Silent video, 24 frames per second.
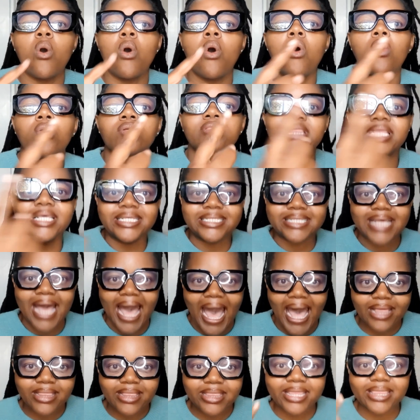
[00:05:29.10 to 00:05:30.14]
all these
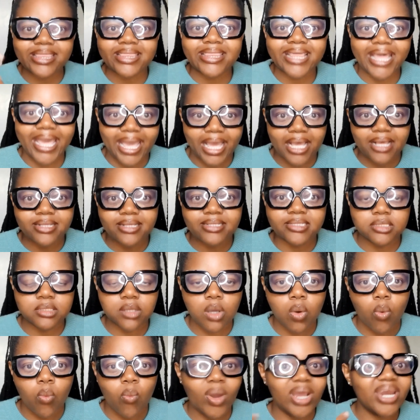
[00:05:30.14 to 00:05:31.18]
other
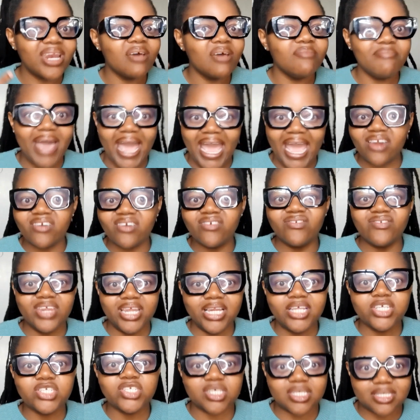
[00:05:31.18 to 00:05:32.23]
things, when a man
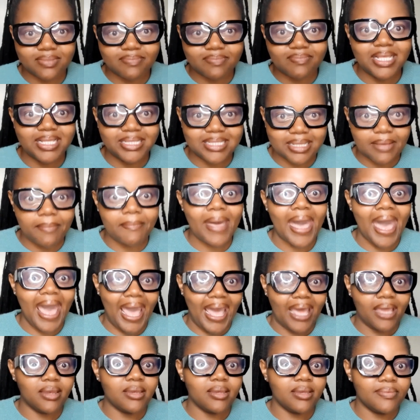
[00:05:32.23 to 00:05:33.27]
really just means a
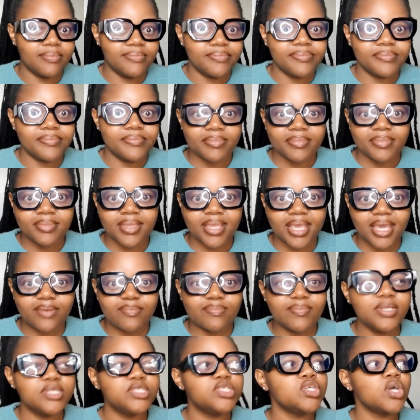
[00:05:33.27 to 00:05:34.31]
man.
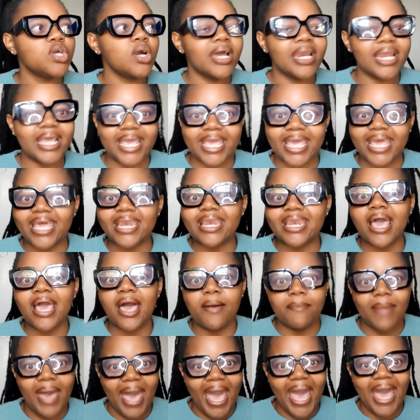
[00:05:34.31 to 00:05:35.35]
It means you're going to get
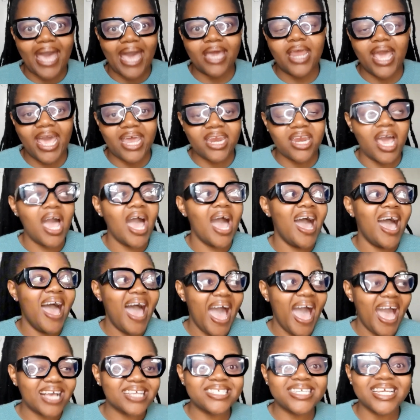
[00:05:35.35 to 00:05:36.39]
a man. And
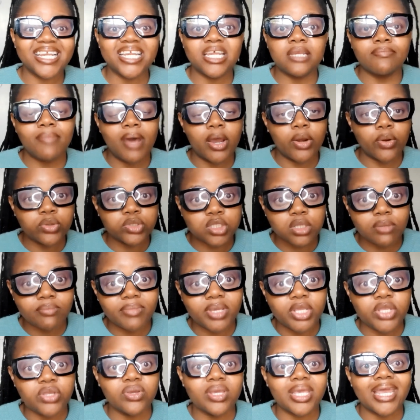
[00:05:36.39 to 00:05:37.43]
actually, it might also
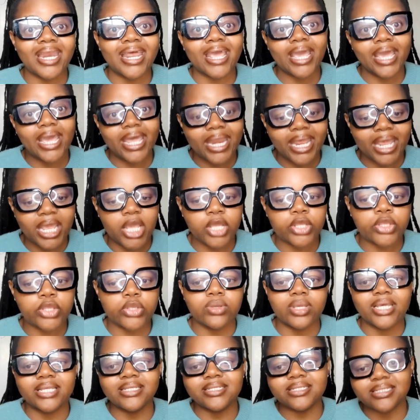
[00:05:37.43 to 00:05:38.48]
mean you get a headache,
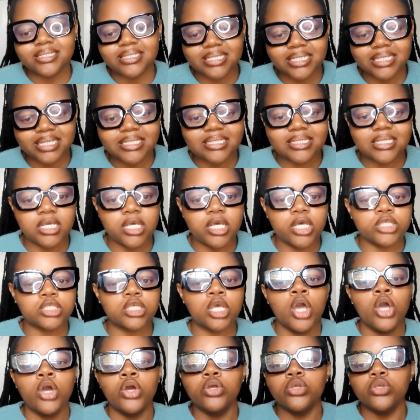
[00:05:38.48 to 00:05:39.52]
you get
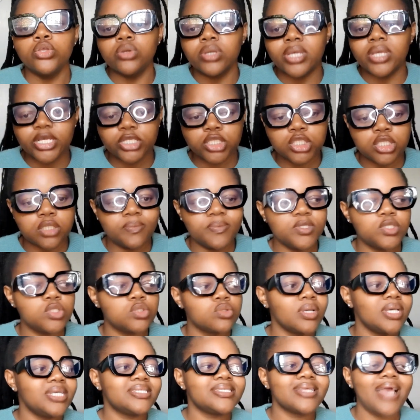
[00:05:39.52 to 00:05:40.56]
diseases, you get to be
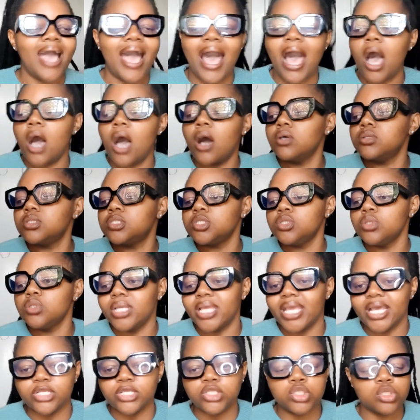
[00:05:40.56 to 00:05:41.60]
stressed out, you
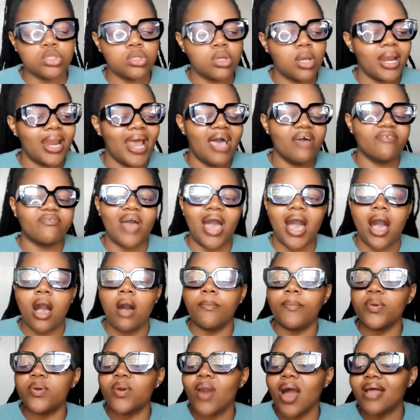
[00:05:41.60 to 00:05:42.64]
get to not have
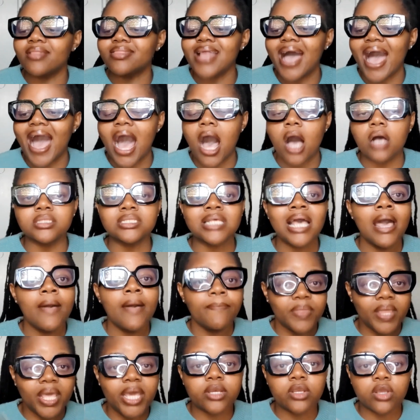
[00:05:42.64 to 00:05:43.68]
help around the house.
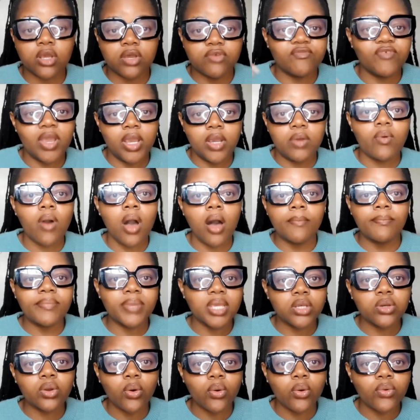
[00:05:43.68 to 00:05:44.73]
It could very well
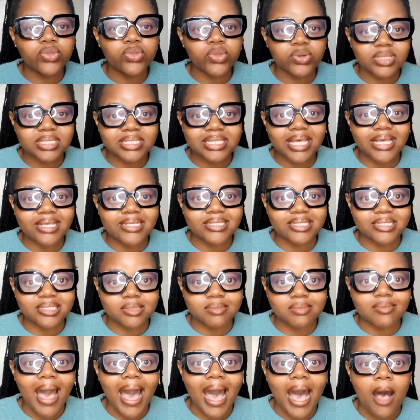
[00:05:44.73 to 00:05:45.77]
mean all those things
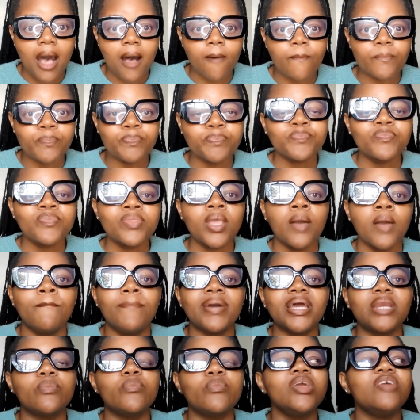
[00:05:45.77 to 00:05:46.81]
as well.
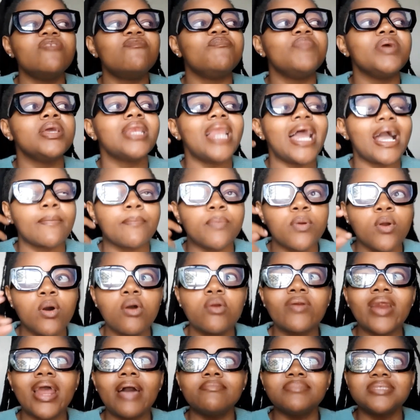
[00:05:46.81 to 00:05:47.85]
But we've been like
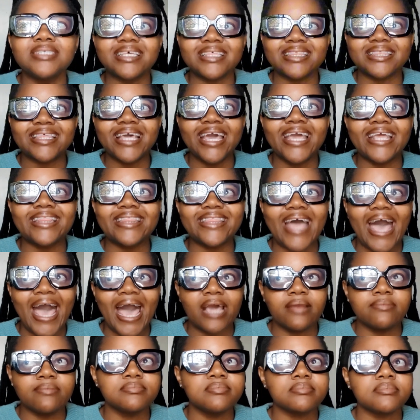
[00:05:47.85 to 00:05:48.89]
programmed to think
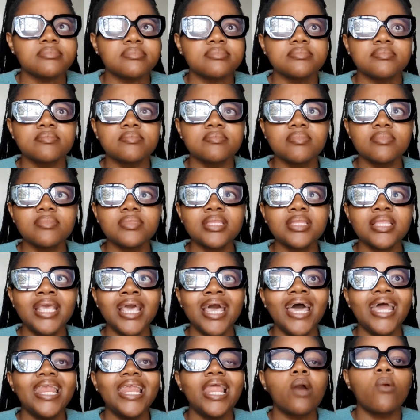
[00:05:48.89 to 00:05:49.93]
that,
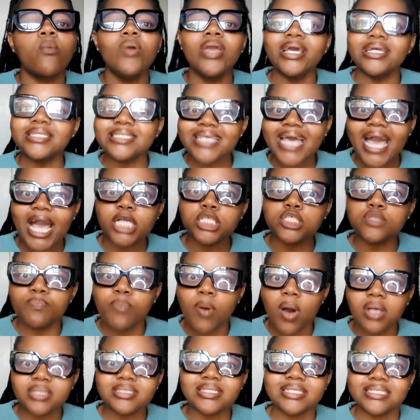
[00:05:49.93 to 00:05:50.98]
like, we attach
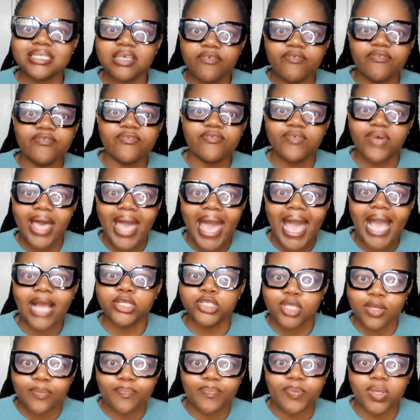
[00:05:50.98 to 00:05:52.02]
positive
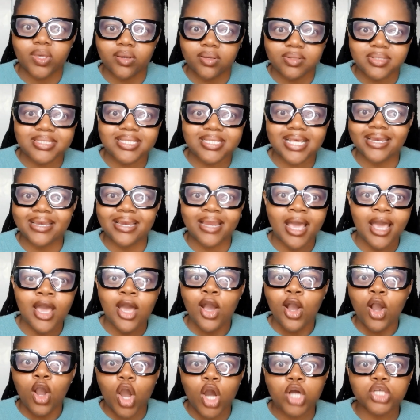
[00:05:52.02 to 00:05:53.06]
attributes and
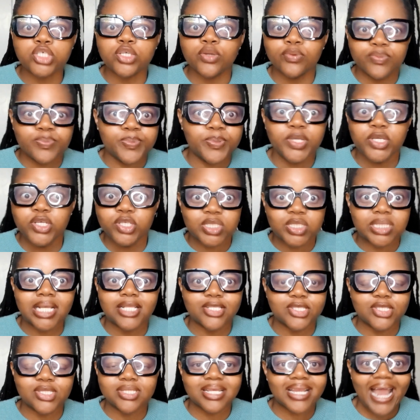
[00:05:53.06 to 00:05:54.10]

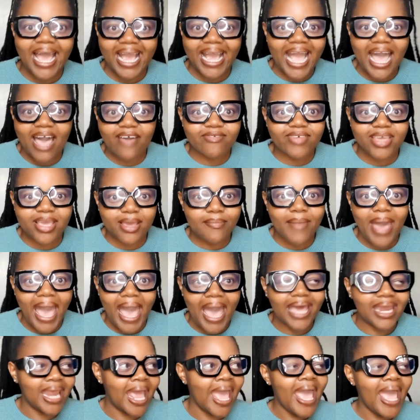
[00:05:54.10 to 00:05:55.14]
contributions to like having a
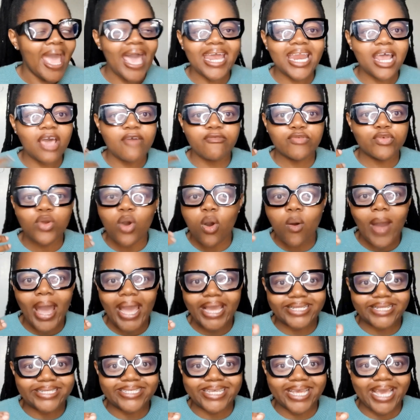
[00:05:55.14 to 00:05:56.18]
man. And I've no
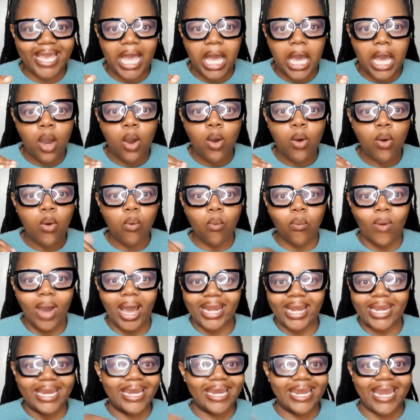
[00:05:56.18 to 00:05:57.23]
idea
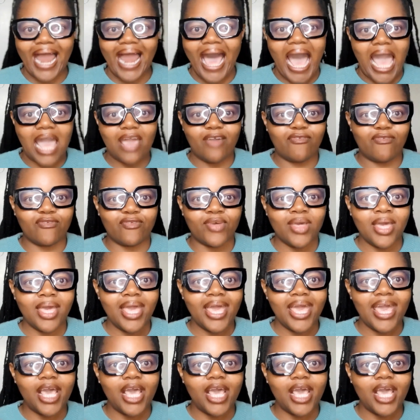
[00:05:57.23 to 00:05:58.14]
what in life